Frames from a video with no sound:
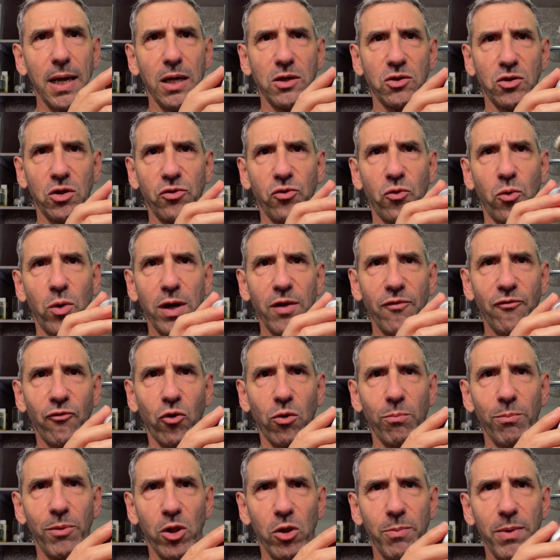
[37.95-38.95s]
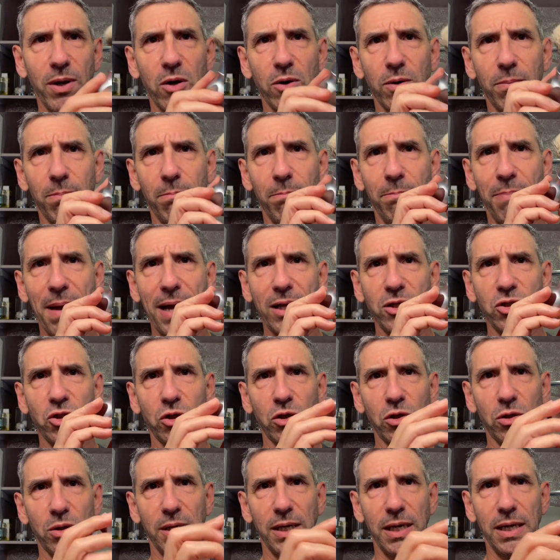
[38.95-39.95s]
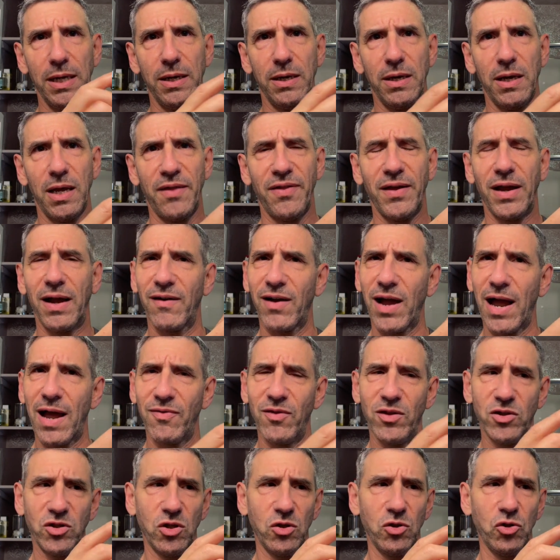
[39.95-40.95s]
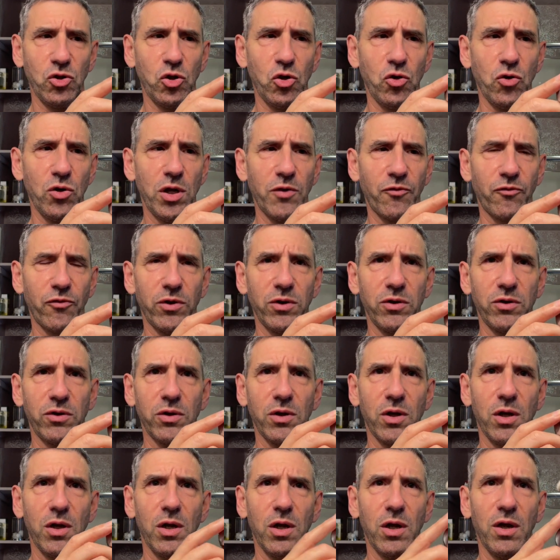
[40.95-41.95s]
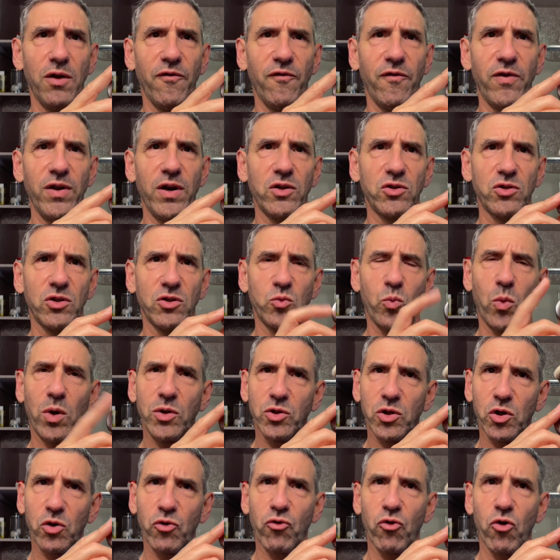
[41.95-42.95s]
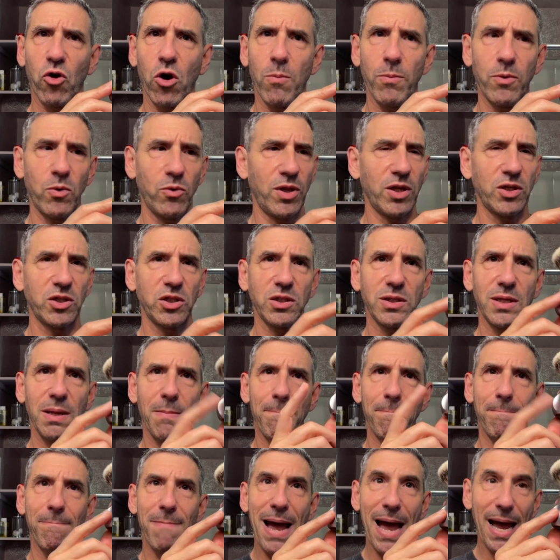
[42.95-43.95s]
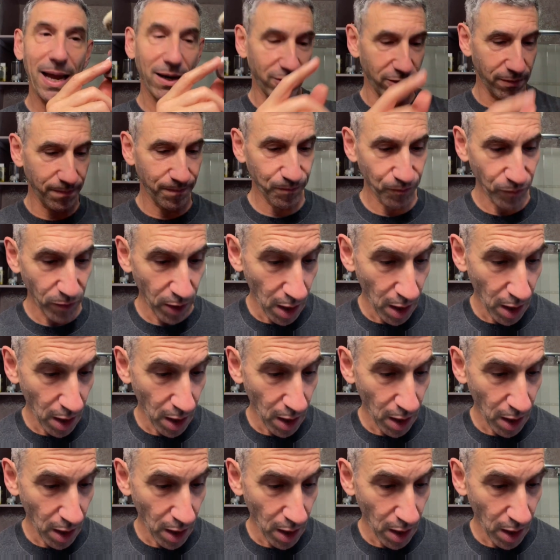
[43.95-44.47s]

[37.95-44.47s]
It's a 24 millimeter badger, and I think I had this in two different finishes. One's a chrome, and this is the matte